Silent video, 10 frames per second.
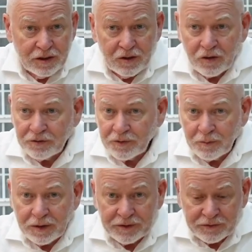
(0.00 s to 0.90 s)
or
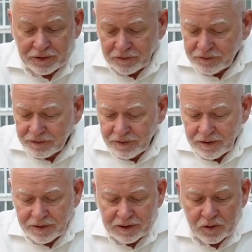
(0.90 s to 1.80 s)
someplace else
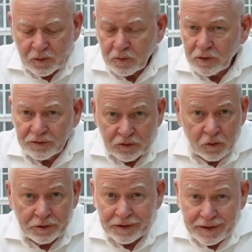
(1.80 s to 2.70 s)
that no one wants to know
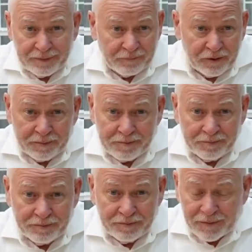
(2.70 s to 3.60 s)
where you came from,
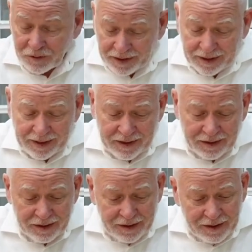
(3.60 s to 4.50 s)
okay?
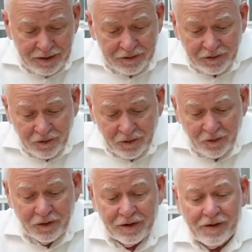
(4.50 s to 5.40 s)

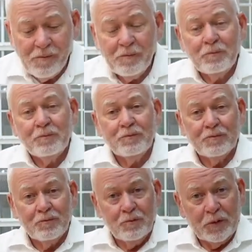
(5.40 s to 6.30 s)
So
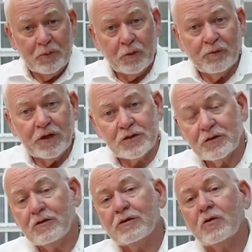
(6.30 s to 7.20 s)
be
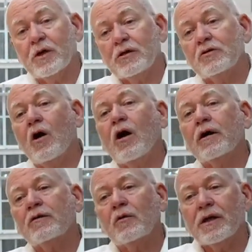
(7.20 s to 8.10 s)
professional in the way you
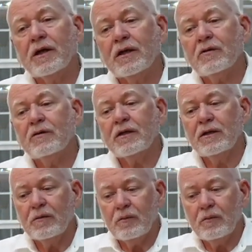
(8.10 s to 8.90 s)
talk, the way you handle it.